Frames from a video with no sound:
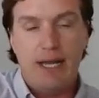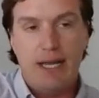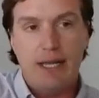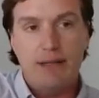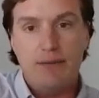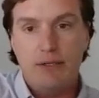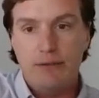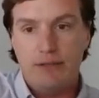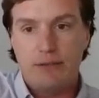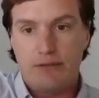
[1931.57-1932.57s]
and
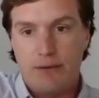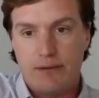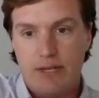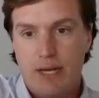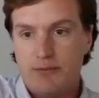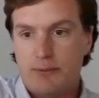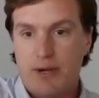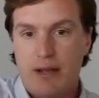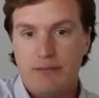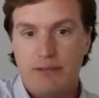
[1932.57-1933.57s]
using certain types of
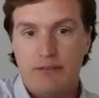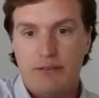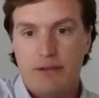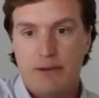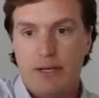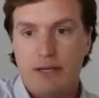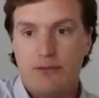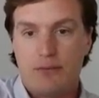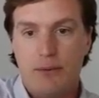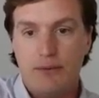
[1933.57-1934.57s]
privacy and security
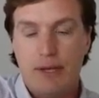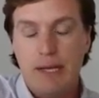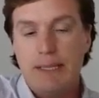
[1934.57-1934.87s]
controls